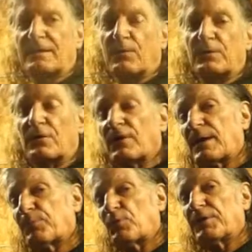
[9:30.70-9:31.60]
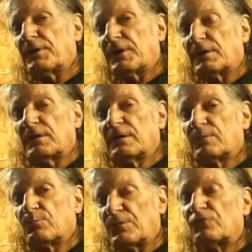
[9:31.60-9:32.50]
And when you're operating
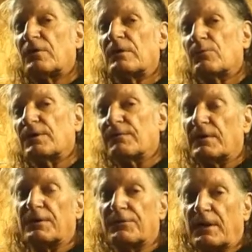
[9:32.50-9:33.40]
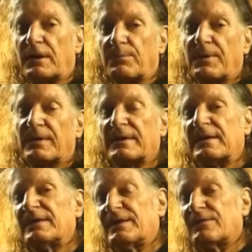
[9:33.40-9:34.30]
machinery of any type,
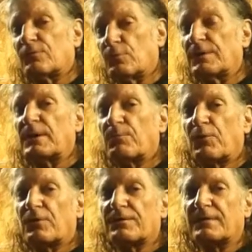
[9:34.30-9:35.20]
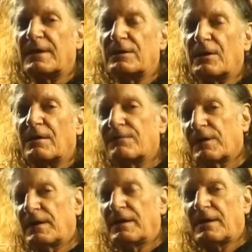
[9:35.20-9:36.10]
it's really important that you have
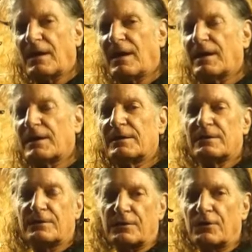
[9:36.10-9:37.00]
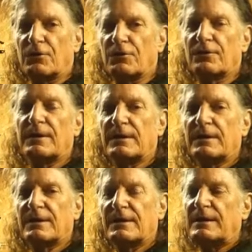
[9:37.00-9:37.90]
eye and ear,
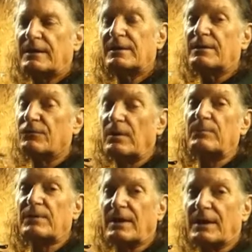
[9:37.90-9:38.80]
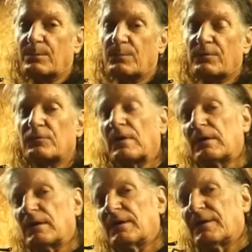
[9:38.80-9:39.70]
and sometimes
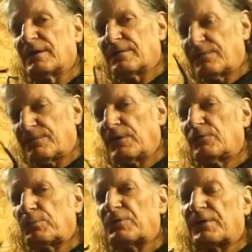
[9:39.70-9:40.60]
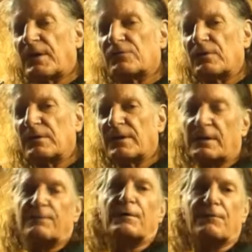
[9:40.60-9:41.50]
face protection.
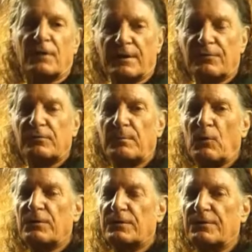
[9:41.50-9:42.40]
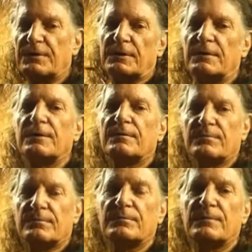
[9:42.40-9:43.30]
Like if you have a lot of smoke, you'll need
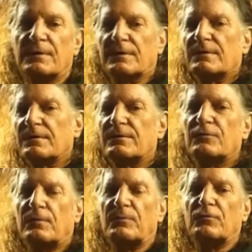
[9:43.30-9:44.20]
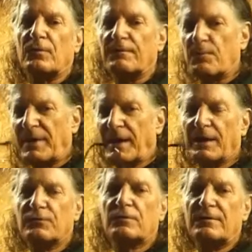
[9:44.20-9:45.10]
some sort of a
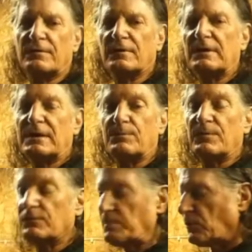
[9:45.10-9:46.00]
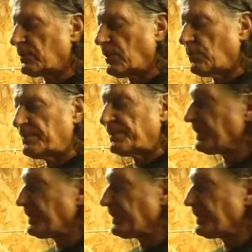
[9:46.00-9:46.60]
mask to keep the smoke out.